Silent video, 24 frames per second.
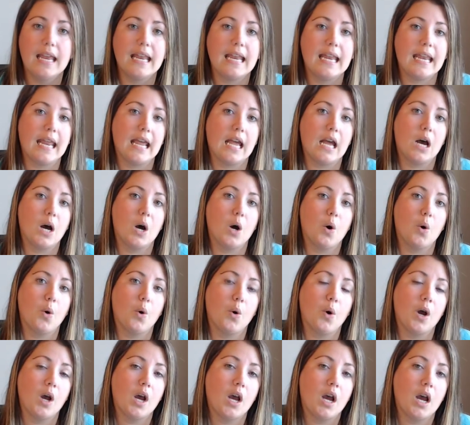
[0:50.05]

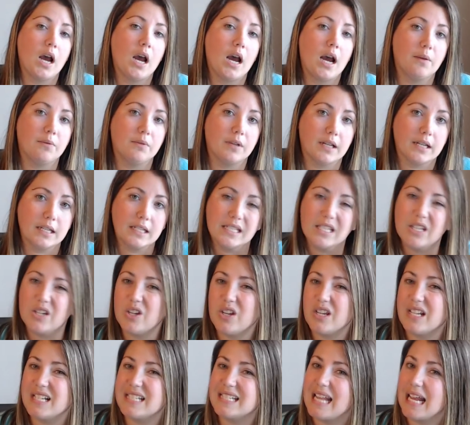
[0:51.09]
Now, I'm not going to tell
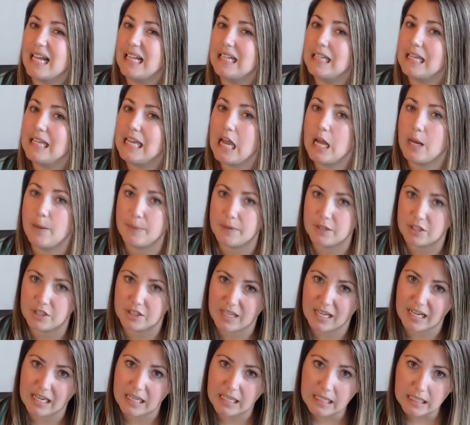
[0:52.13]
you exactly how much
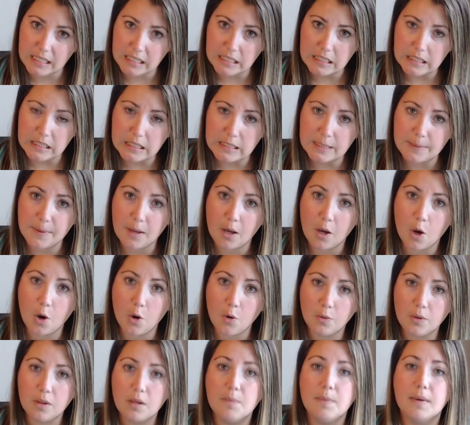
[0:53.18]
that is,
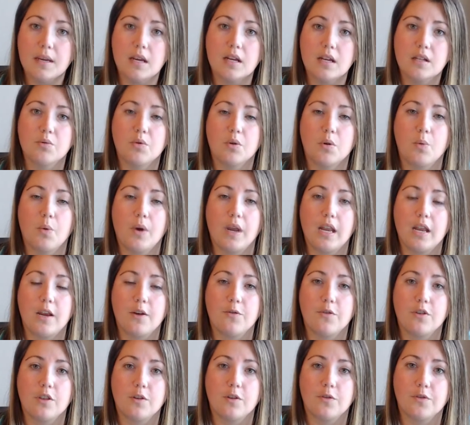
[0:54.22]
only because we're
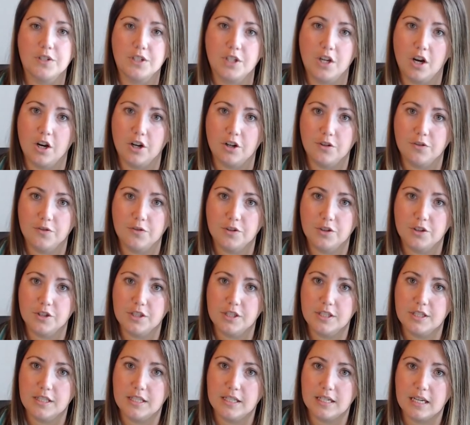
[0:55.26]
waiting for the
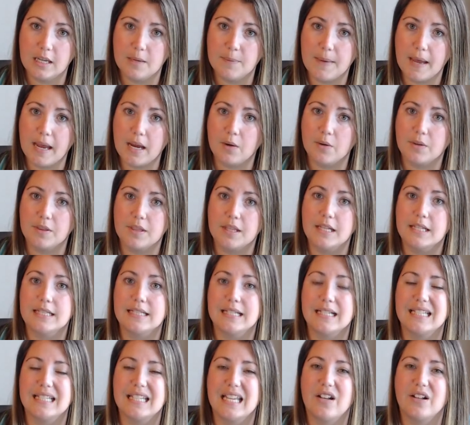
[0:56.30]
photographers to get back with us
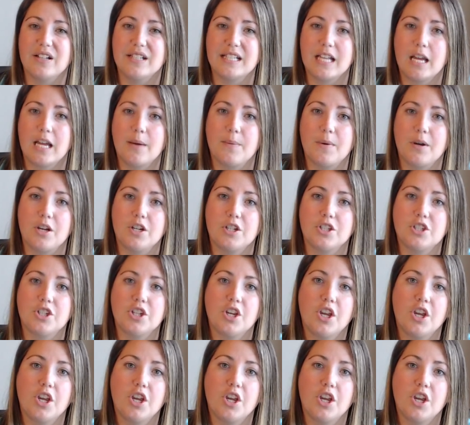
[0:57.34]
to tell us how much